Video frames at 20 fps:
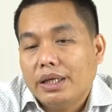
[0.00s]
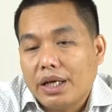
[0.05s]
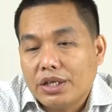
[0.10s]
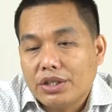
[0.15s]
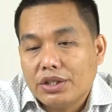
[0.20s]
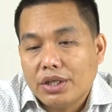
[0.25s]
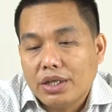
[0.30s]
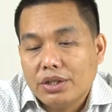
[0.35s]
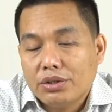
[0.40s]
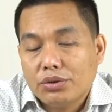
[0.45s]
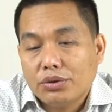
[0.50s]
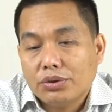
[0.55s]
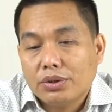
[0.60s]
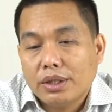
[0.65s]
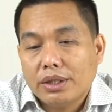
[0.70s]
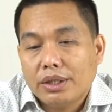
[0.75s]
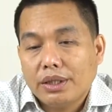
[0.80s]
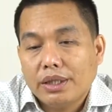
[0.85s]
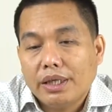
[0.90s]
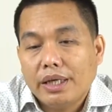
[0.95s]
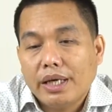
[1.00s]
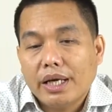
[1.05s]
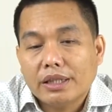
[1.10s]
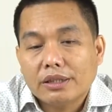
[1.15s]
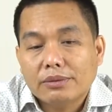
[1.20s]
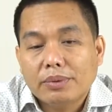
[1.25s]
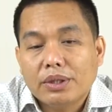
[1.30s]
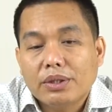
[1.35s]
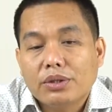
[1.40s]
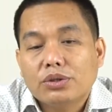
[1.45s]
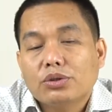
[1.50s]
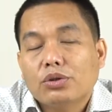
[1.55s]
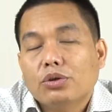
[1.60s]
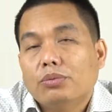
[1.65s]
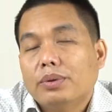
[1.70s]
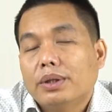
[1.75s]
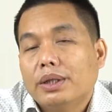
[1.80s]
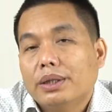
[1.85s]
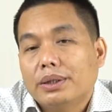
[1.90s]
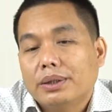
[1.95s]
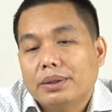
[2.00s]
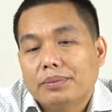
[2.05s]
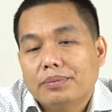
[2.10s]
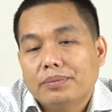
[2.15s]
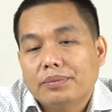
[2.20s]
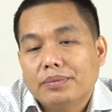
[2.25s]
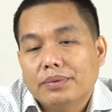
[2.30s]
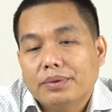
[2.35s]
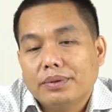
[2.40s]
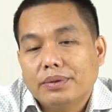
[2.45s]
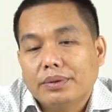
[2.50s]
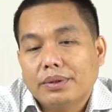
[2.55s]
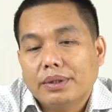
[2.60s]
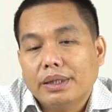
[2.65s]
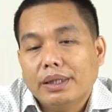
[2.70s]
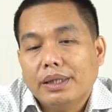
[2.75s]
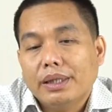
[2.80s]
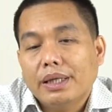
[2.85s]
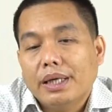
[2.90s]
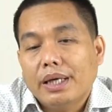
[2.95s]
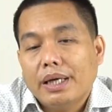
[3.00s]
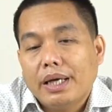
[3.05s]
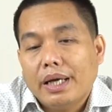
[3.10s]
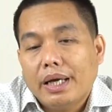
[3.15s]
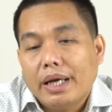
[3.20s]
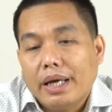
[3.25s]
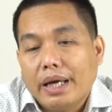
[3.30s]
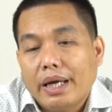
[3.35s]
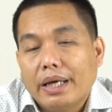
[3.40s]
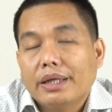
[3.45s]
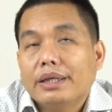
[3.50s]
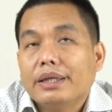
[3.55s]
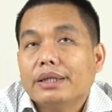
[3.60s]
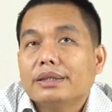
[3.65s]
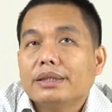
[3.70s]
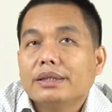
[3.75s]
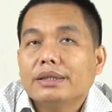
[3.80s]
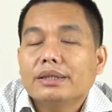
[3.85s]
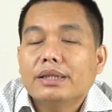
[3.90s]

ancient society has been discovered, and this is